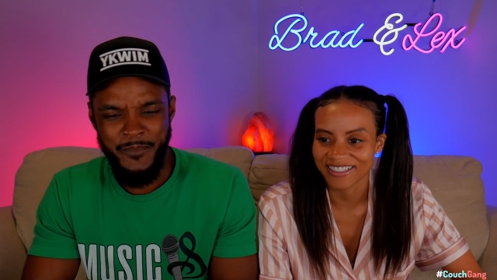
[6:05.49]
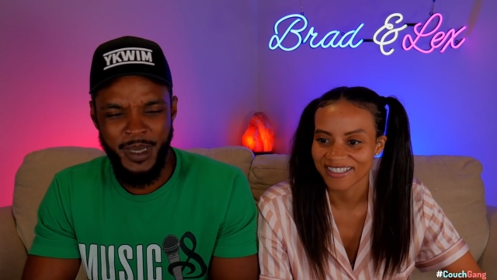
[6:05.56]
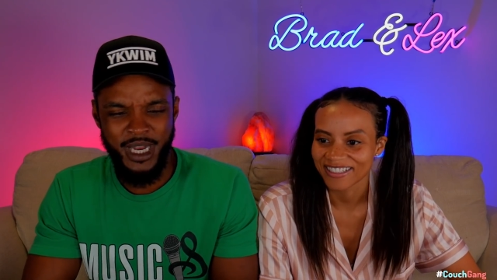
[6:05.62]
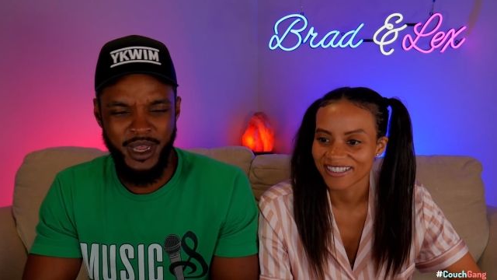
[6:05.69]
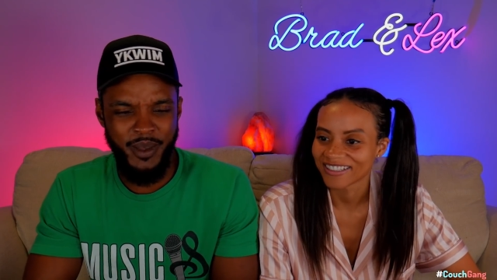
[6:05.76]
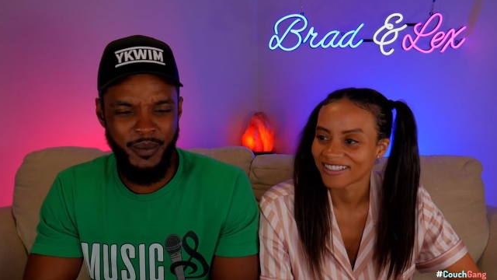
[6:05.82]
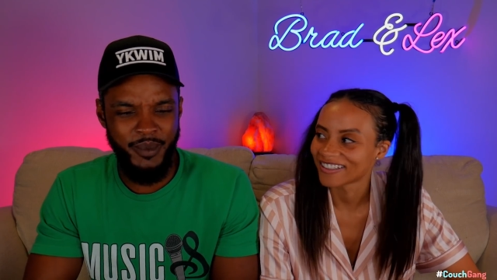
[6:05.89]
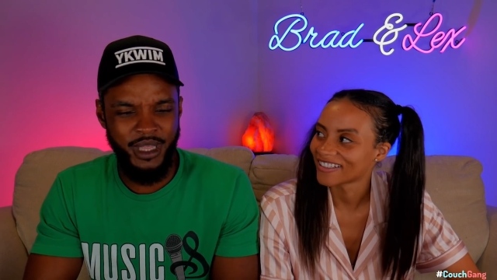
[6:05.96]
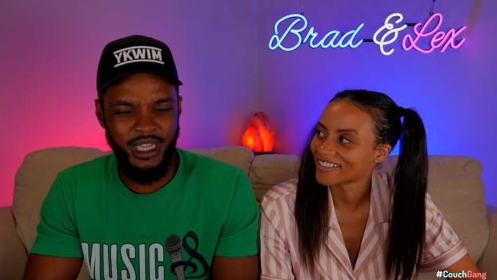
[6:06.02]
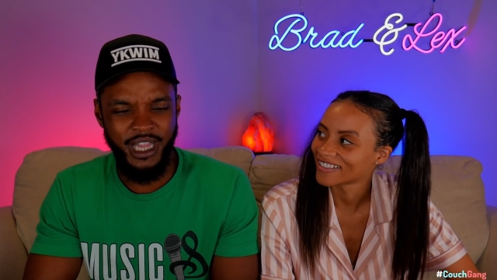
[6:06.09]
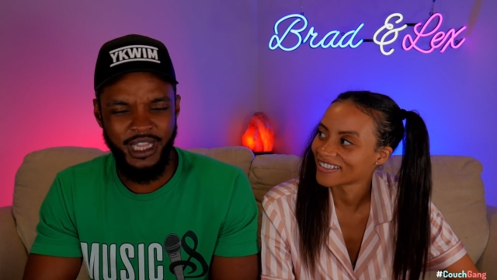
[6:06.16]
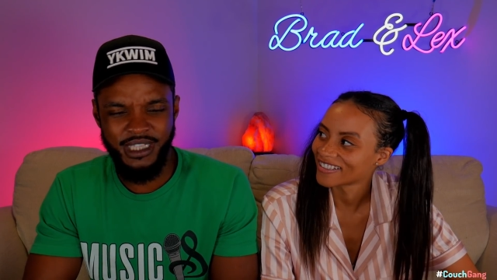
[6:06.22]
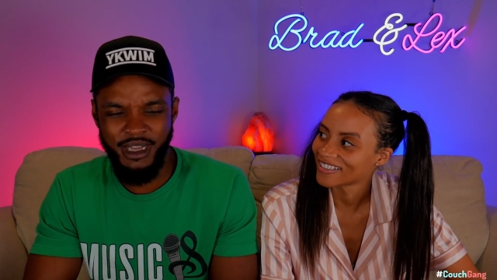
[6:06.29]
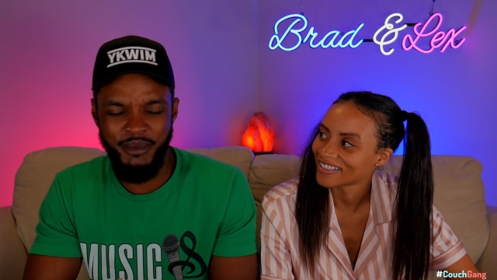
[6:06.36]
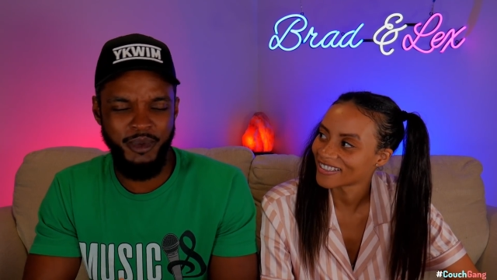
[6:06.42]
Speaker 1: but um,
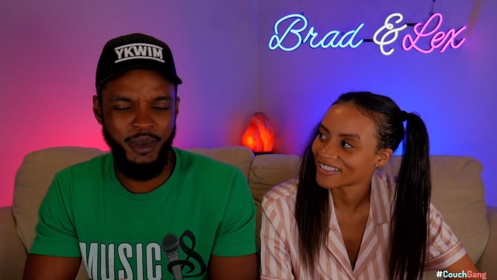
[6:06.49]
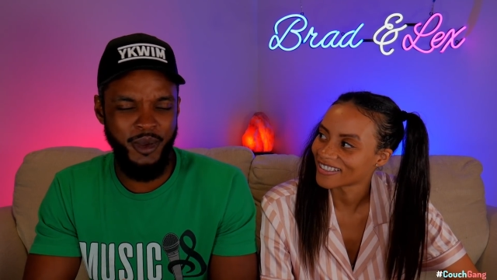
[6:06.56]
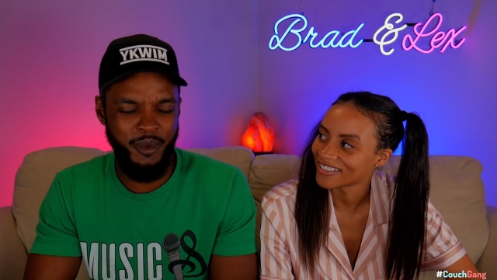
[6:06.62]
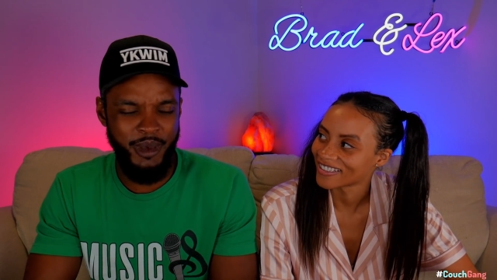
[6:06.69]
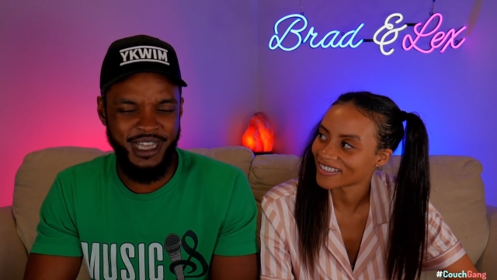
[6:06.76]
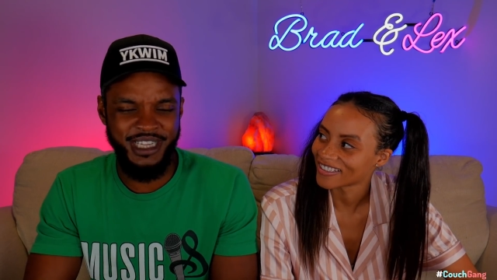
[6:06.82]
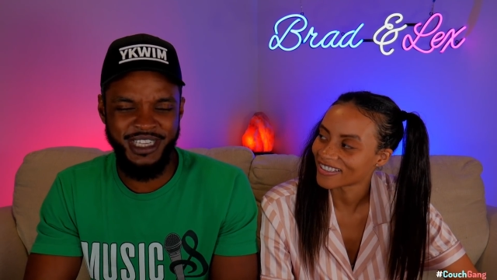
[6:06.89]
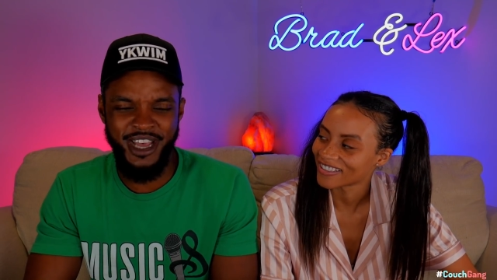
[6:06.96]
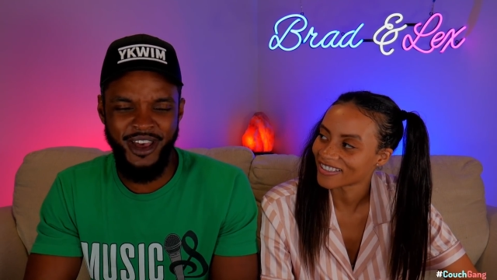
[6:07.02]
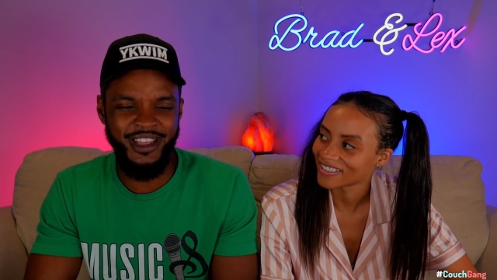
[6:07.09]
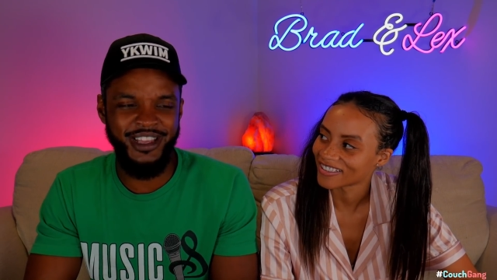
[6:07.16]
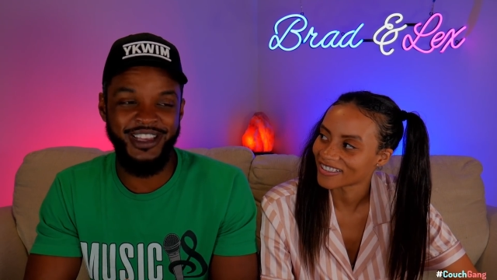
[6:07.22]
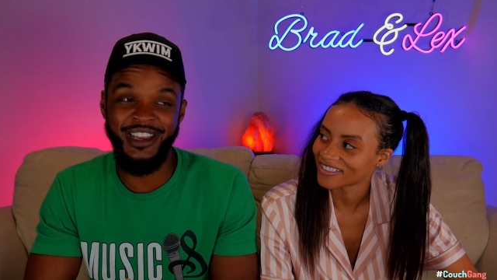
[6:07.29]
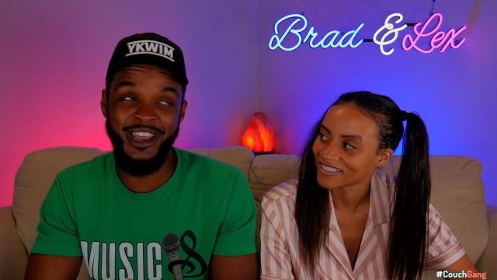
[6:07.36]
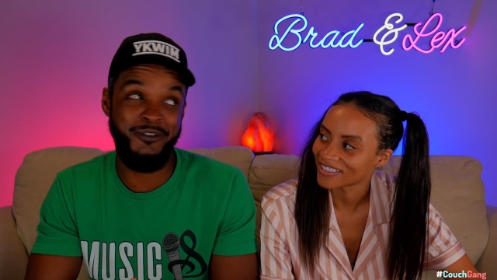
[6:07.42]
some people pass out.
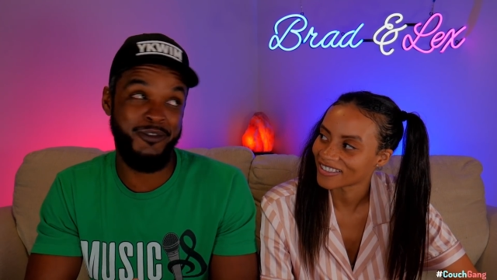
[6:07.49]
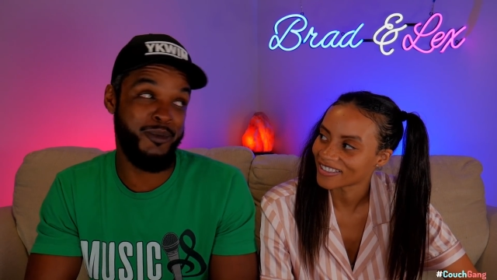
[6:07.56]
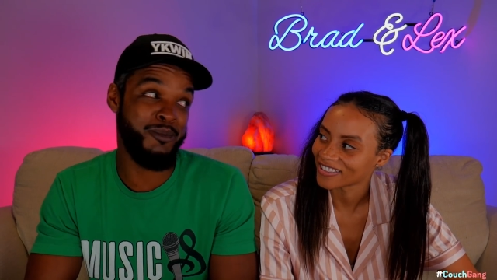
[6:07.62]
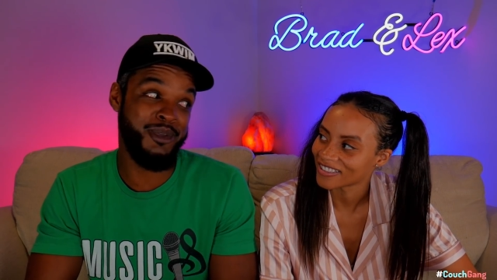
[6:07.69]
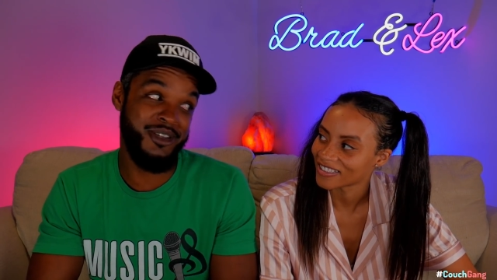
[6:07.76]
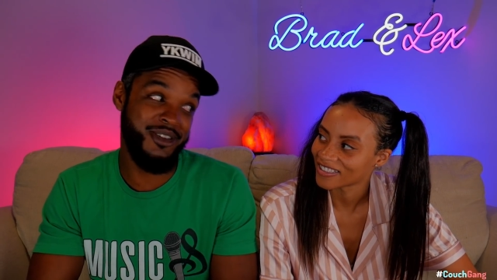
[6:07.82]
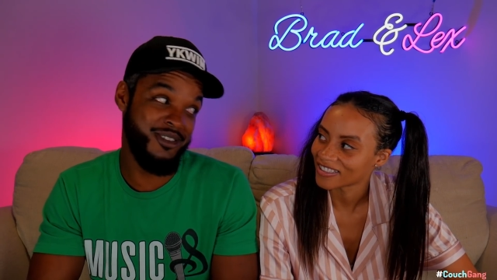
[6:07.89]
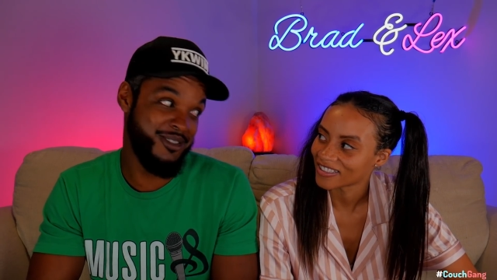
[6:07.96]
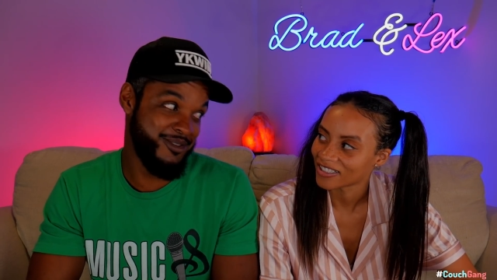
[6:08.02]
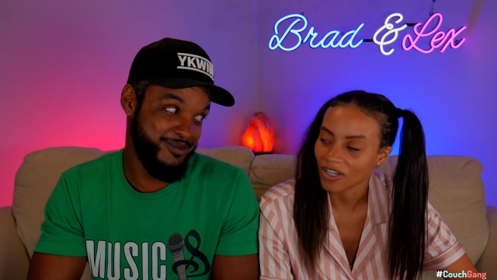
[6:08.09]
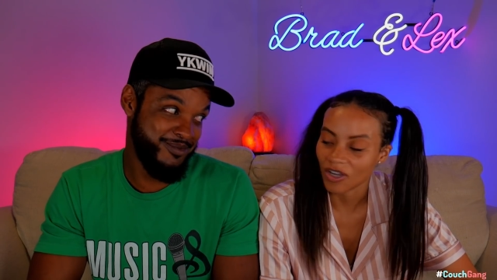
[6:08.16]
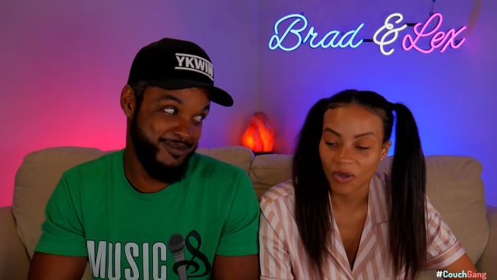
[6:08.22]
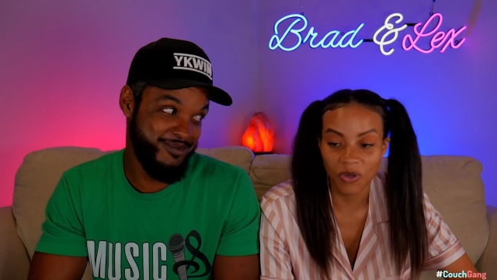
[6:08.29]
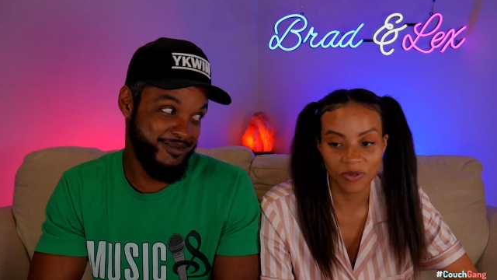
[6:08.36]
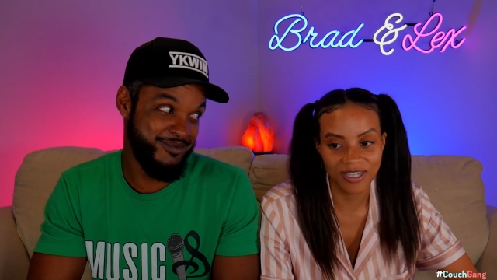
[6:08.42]
It ain't from beer.
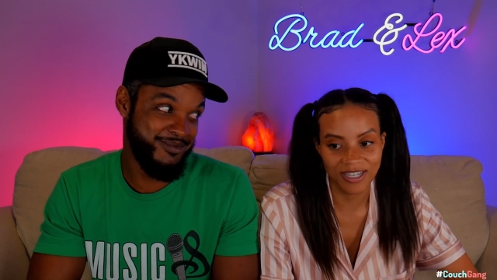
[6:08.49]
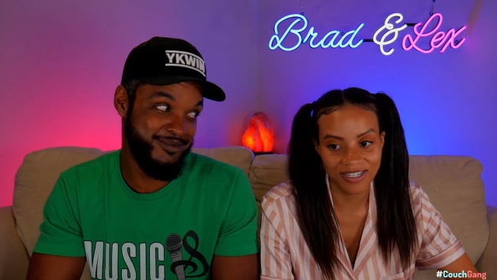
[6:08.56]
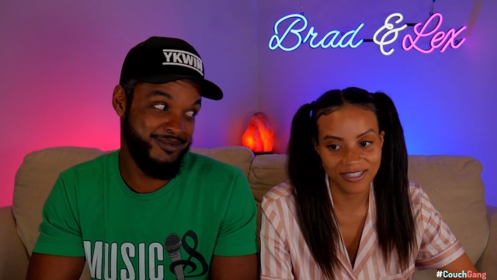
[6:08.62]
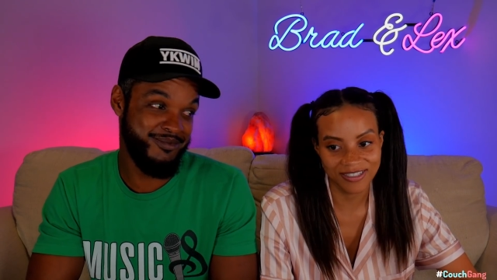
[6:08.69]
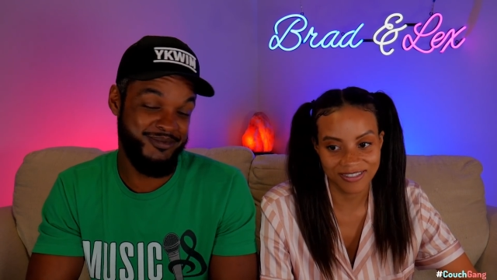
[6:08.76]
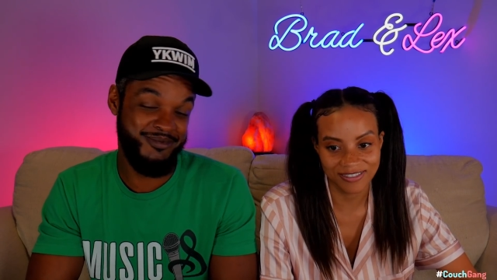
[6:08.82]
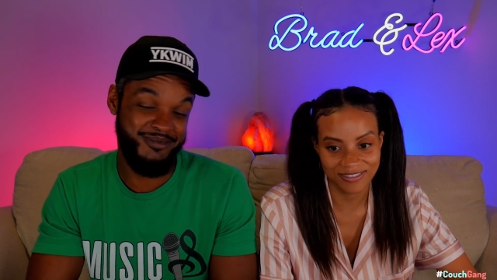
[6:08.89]
Speaker 2: Okay,